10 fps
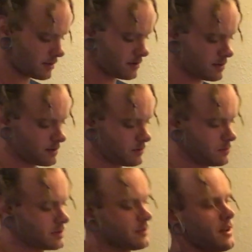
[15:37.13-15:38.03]
the two
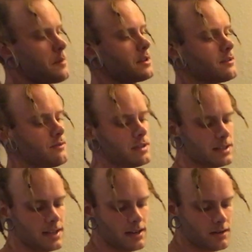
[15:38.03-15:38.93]
pieces of fabric to fit
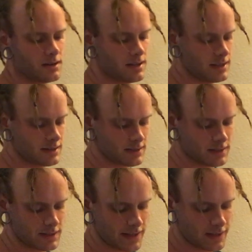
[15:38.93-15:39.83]
together, it's
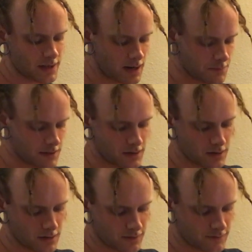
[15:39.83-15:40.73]
like gotta be
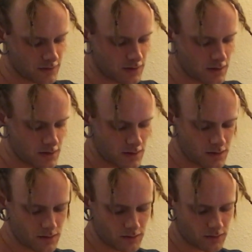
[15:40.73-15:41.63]
curved.
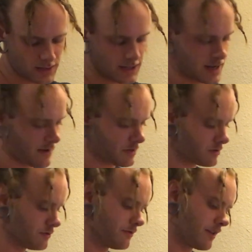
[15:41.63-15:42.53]
So I can't have it
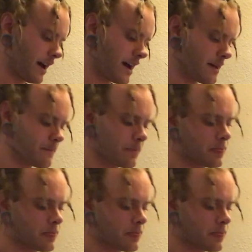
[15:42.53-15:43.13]
too flat.